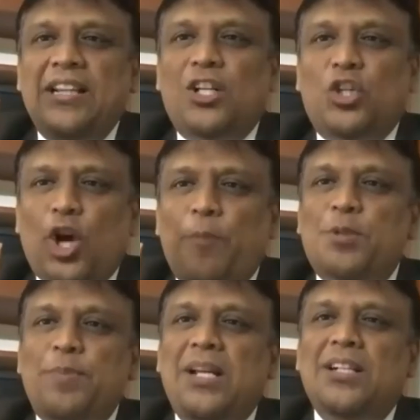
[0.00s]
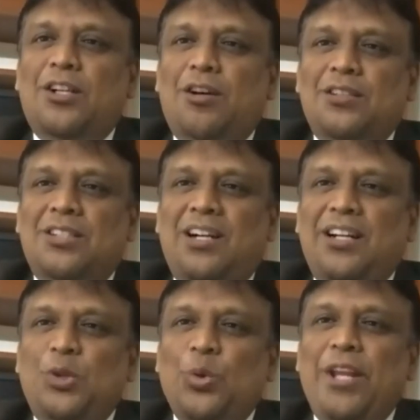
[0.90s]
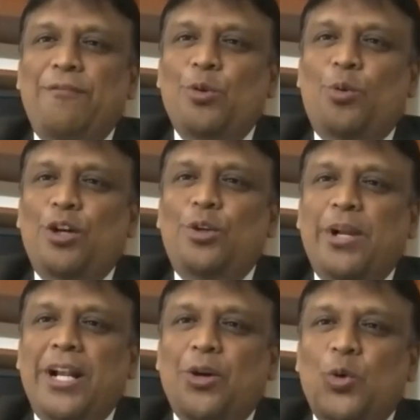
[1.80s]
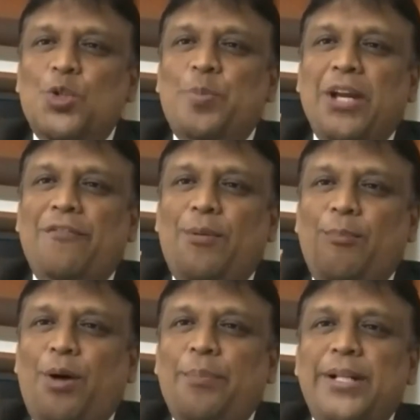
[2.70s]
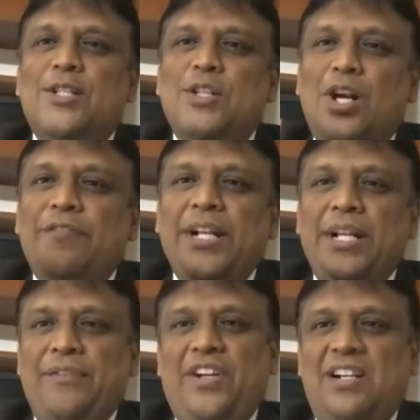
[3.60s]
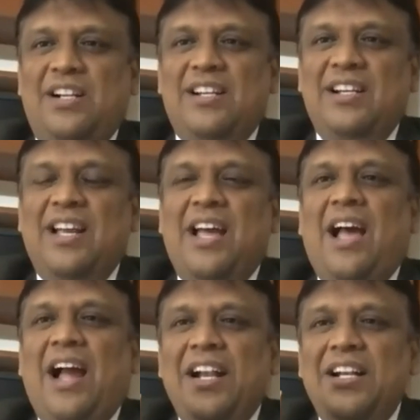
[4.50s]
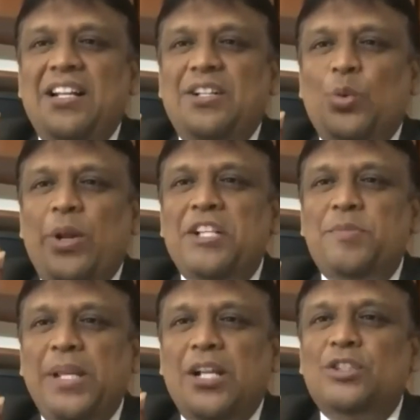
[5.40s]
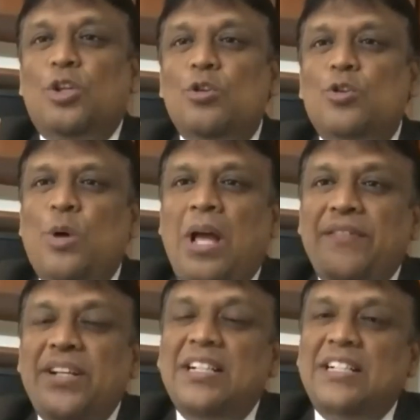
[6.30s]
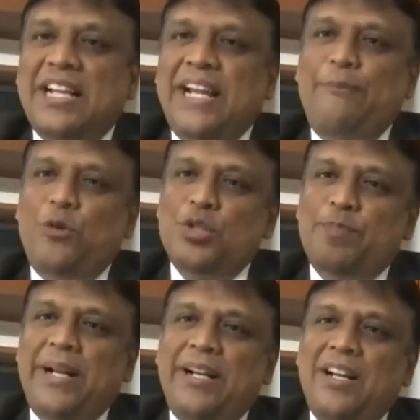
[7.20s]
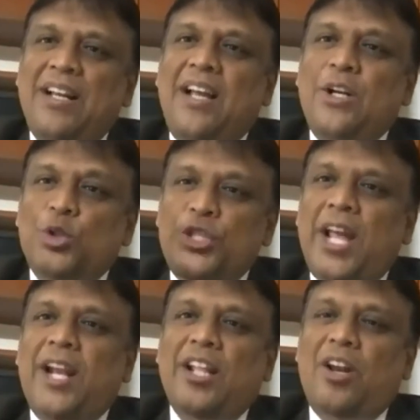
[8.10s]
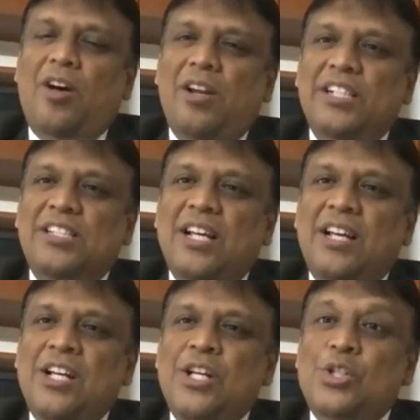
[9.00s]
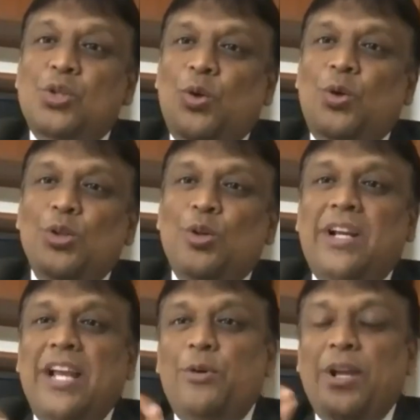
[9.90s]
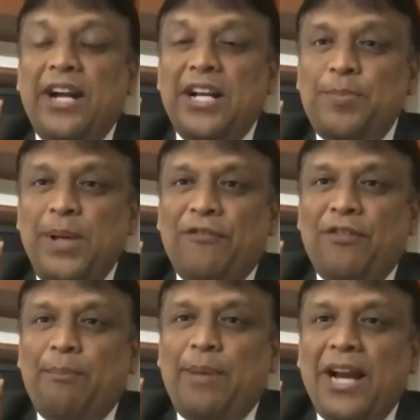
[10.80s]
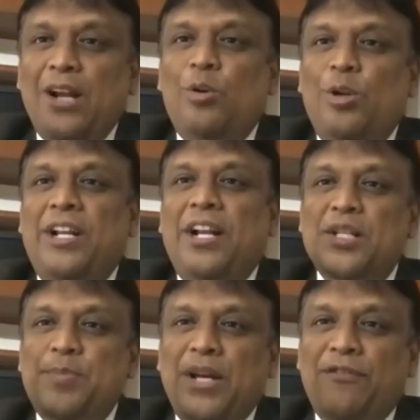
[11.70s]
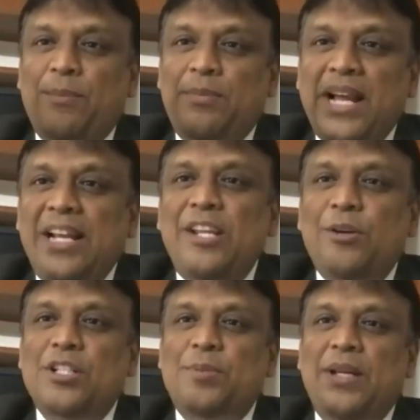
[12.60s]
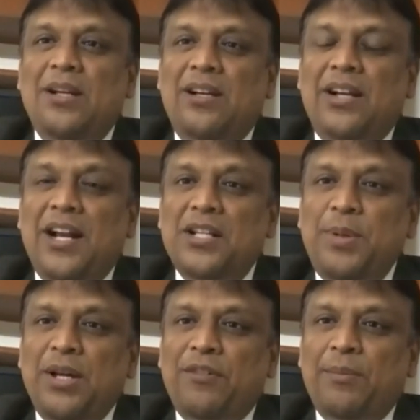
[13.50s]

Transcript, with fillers: the top speakers across the country. Today, if you want to get a good speaker from Bombay, it is not very difficult. And today, speakers are also having the time to spend to share their knowledge. So you, are, you can get a speaker from Bangalore, you can get a speaker from Delhi, you can speaker, uh, get a speaker from